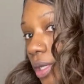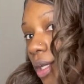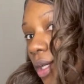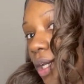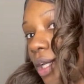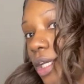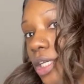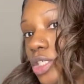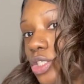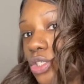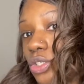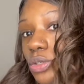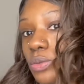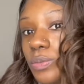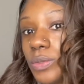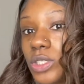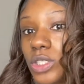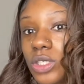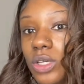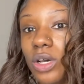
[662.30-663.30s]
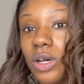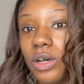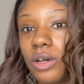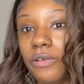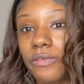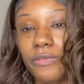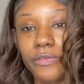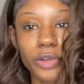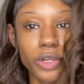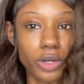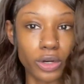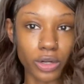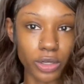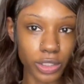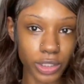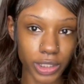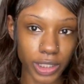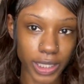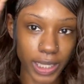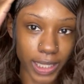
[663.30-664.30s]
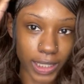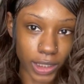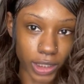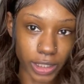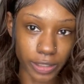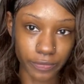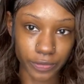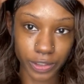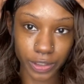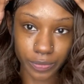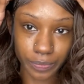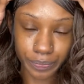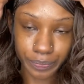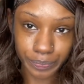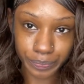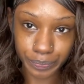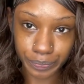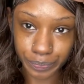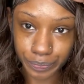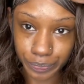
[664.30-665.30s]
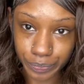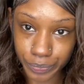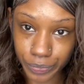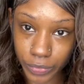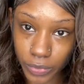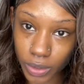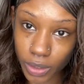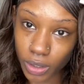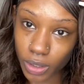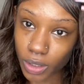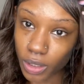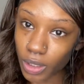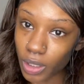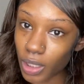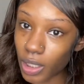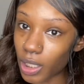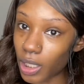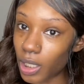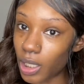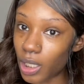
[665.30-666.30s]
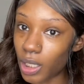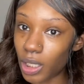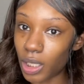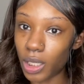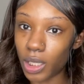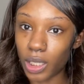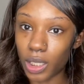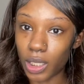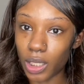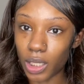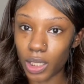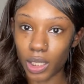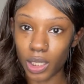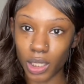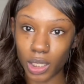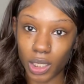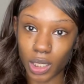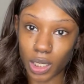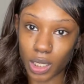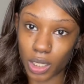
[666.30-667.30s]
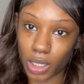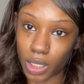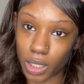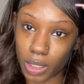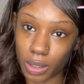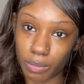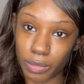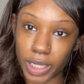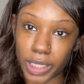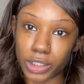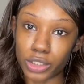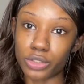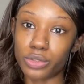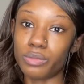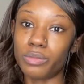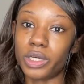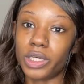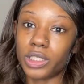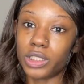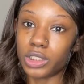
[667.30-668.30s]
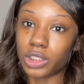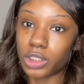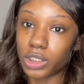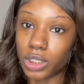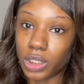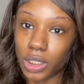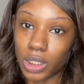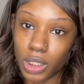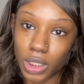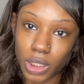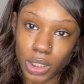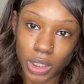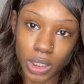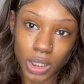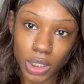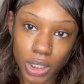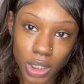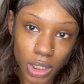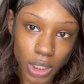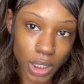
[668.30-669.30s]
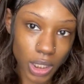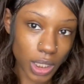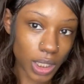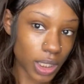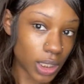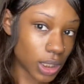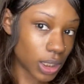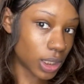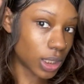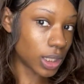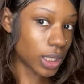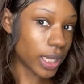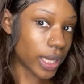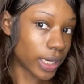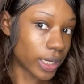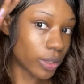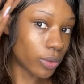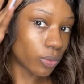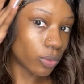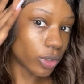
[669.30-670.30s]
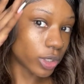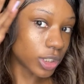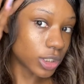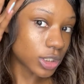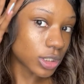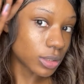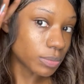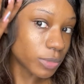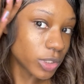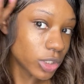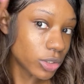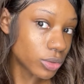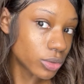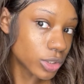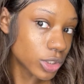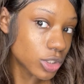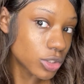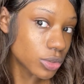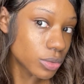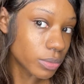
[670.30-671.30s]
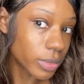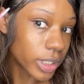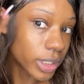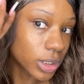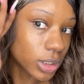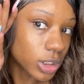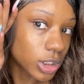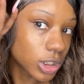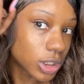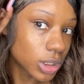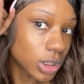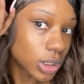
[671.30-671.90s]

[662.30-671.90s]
It's super soft, curly. I love it. And not too much. I didn't want it to be doing too much.